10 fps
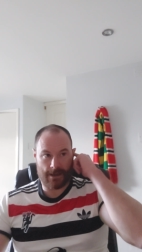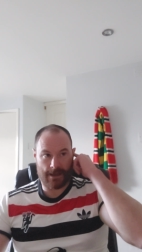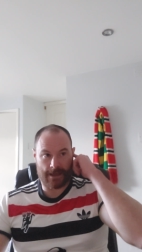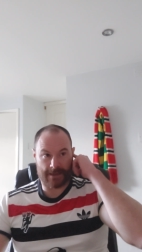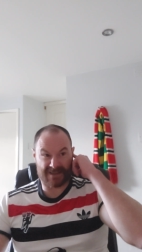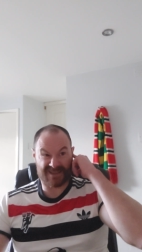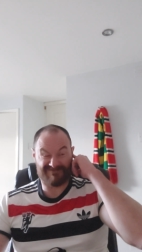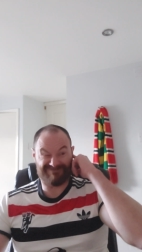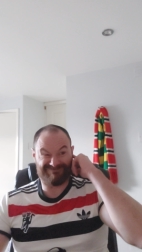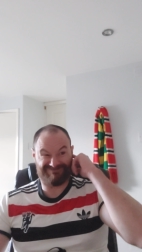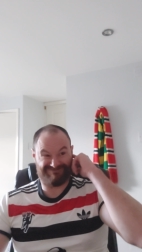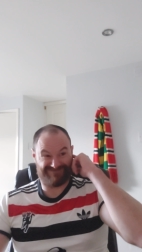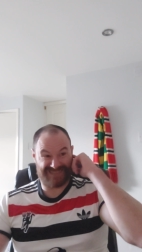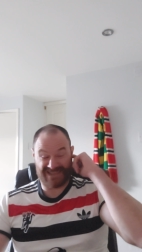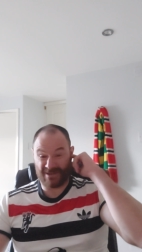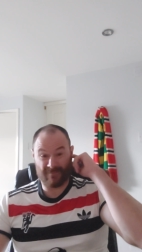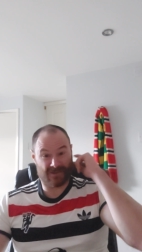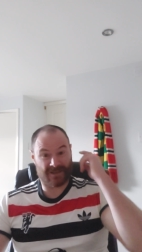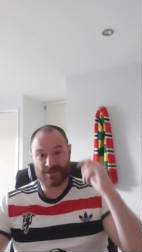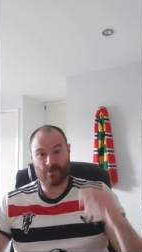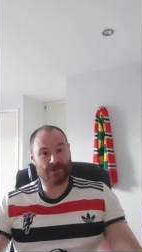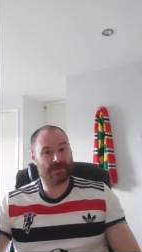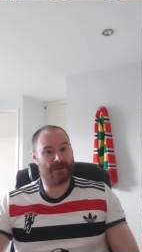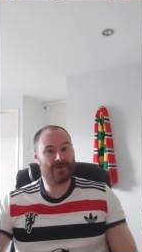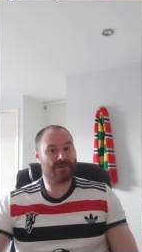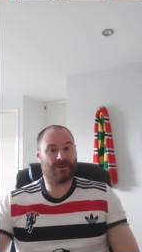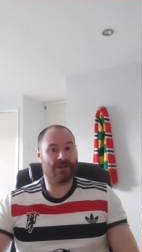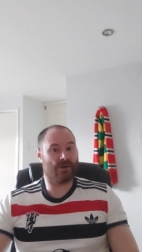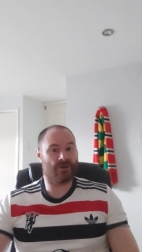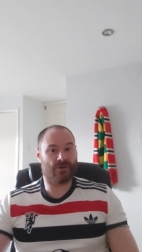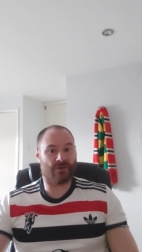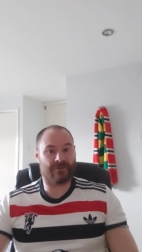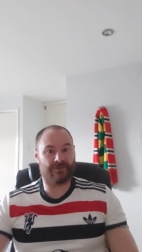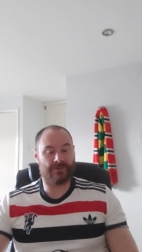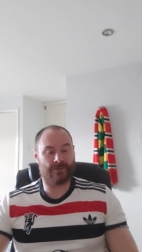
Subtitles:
And I don't think that squad's close to being good enough.